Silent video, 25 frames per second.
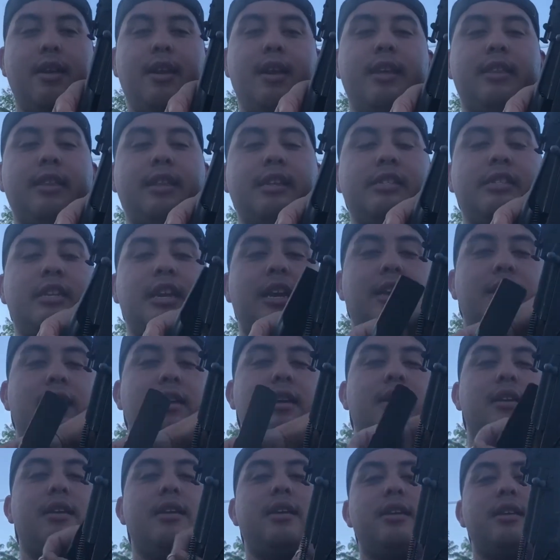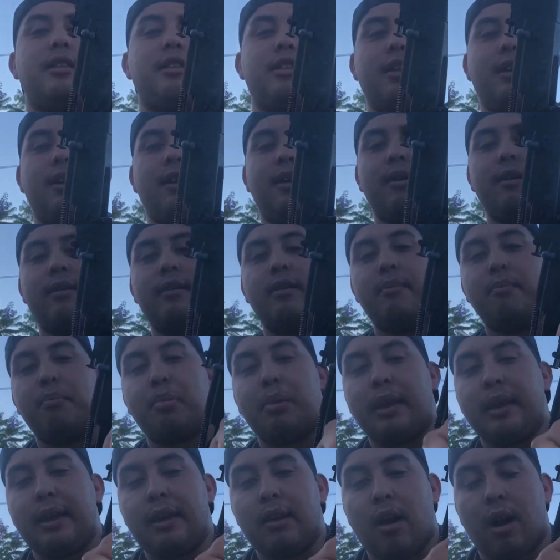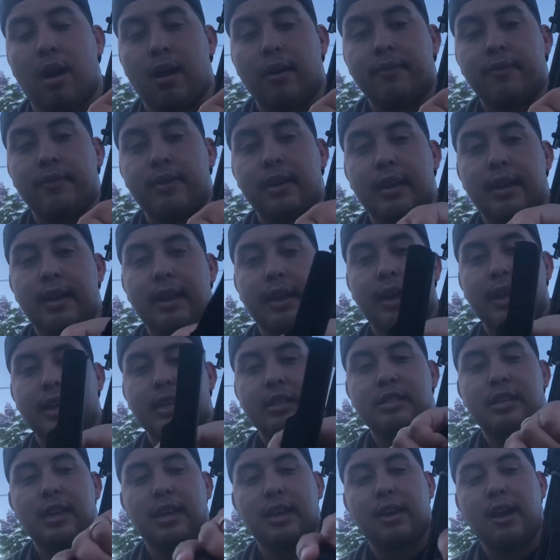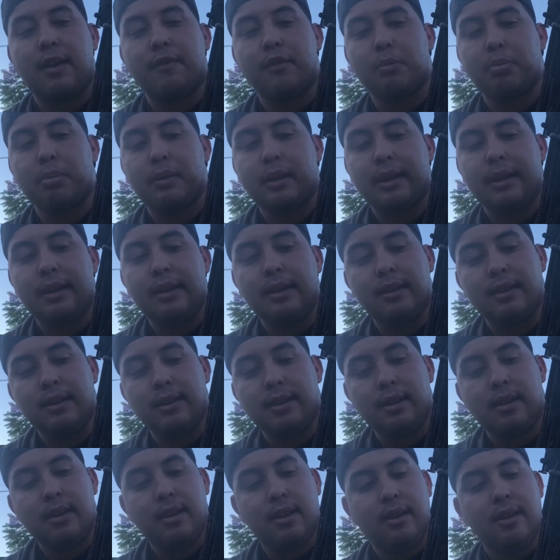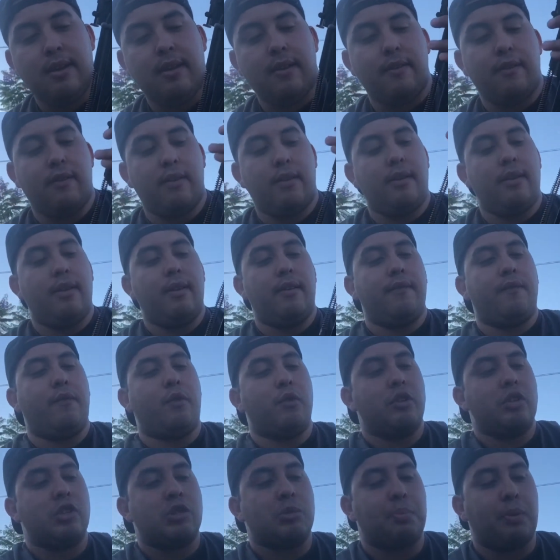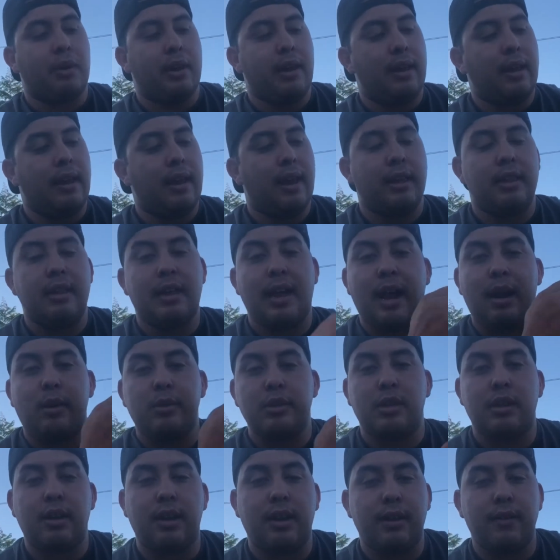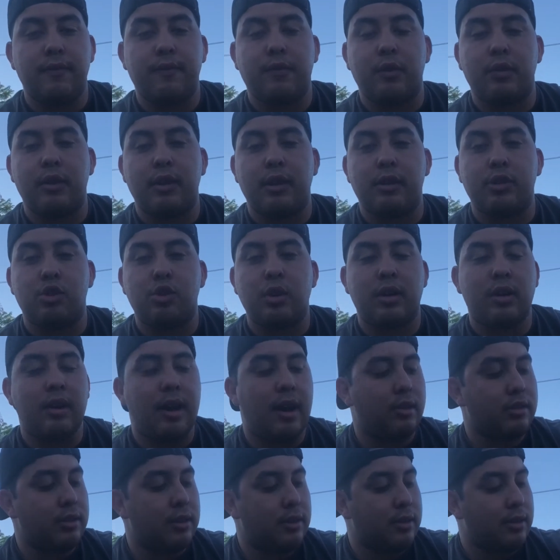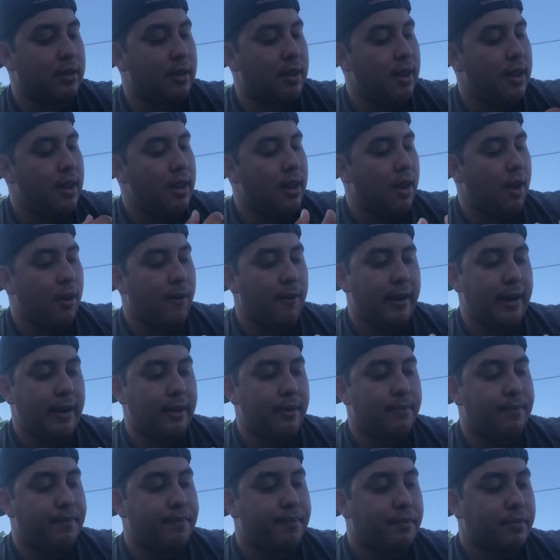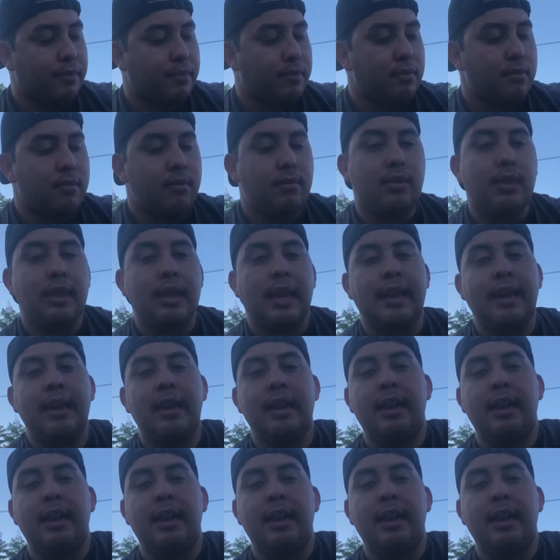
and then take the plate off. It's a cover plate for the spring and the housing and for the trigger housing. All right, in